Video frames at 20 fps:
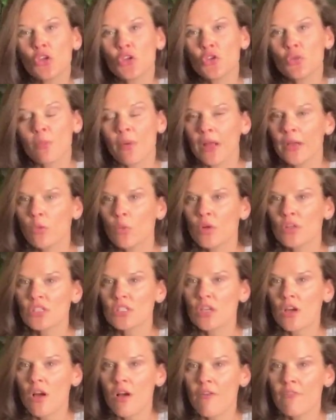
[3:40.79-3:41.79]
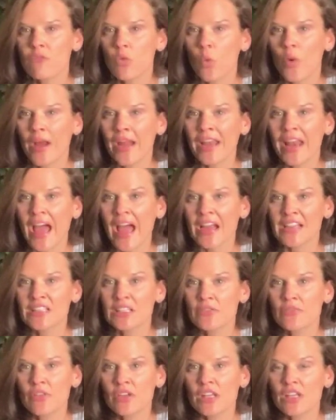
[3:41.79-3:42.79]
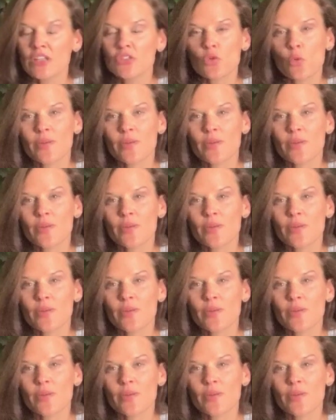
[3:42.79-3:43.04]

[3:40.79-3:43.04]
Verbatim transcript: you might want to avoid activities